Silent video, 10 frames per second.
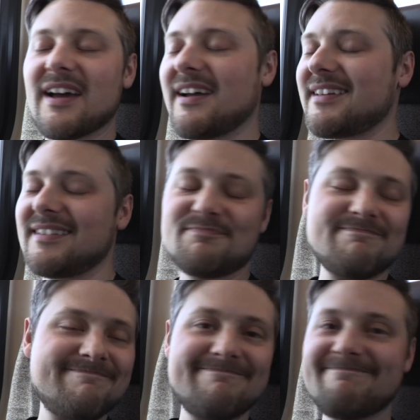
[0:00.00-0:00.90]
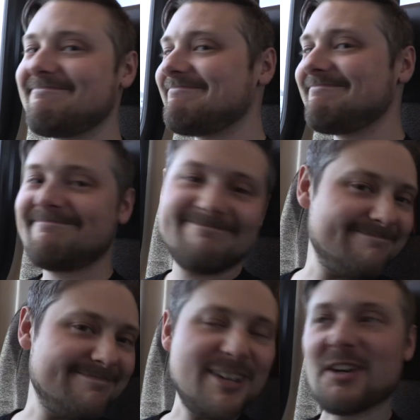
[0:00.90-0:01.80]
yeah. I,
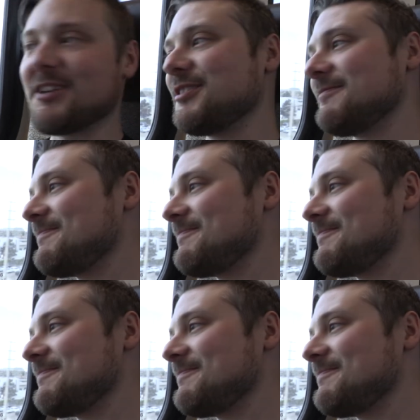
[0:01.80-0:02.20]
not good.